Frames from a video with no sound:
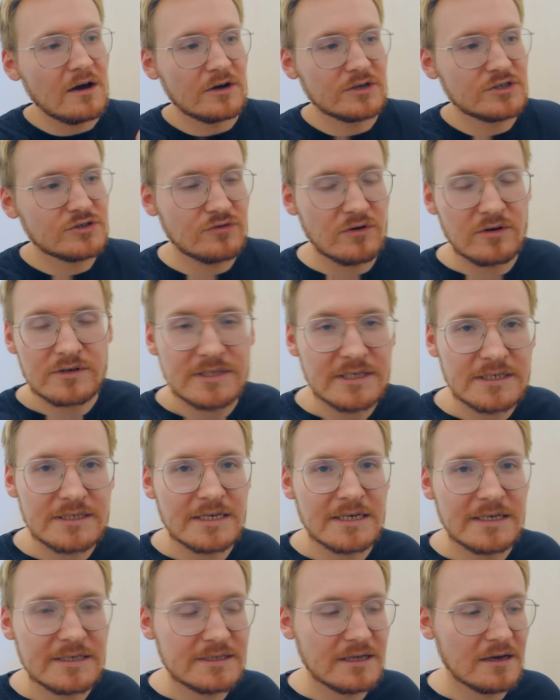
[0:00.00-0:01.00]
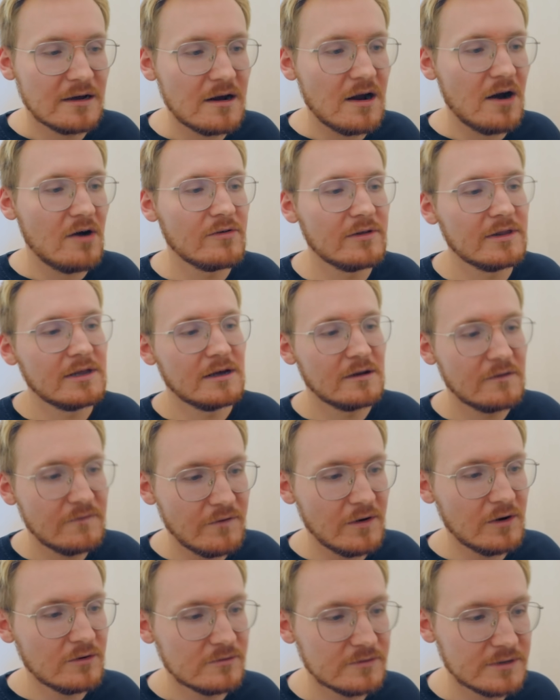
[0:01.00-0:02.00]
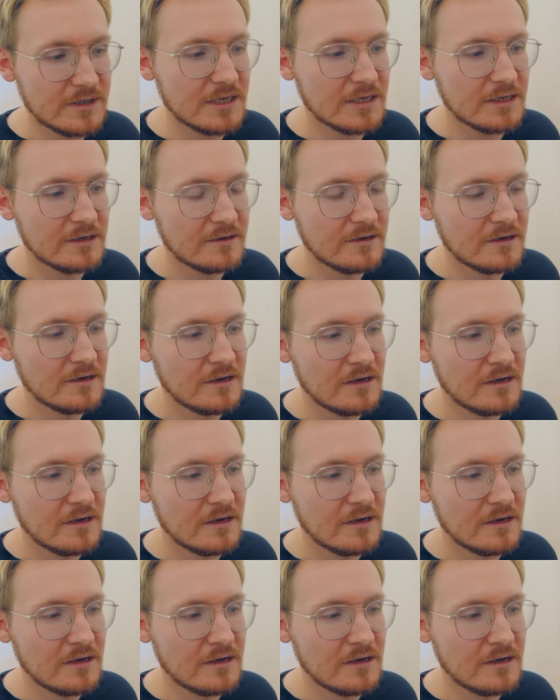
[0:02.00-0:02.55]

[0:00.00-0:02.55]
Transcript: atrocities that are currently unfolding,